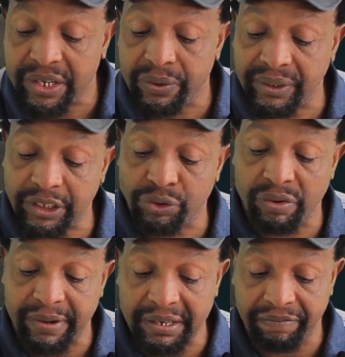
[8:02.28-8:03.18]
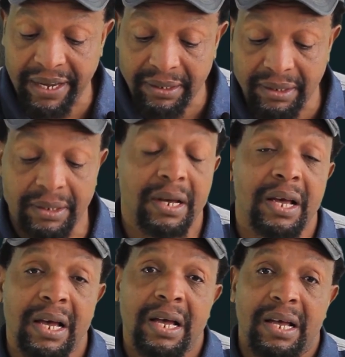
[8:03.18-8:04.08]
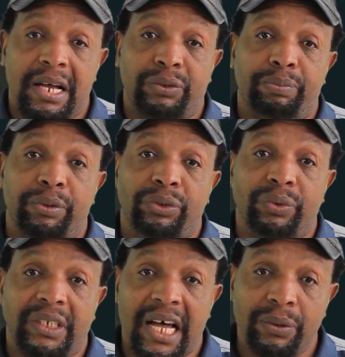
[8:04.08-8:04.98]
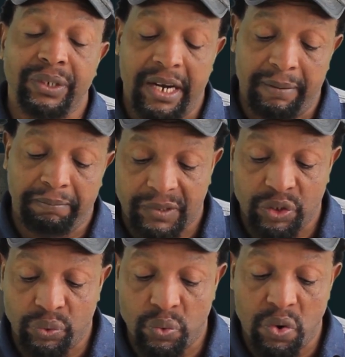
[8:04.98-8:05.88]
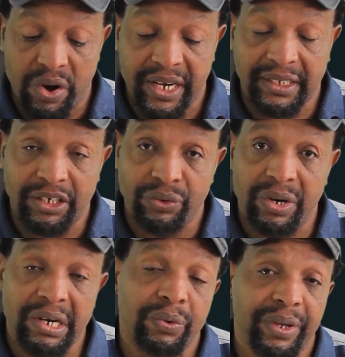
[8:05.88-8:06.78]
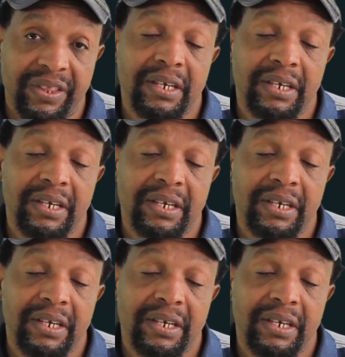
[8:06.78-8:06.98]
with the causation of an event as opposed to its outcome. To what extent you agree with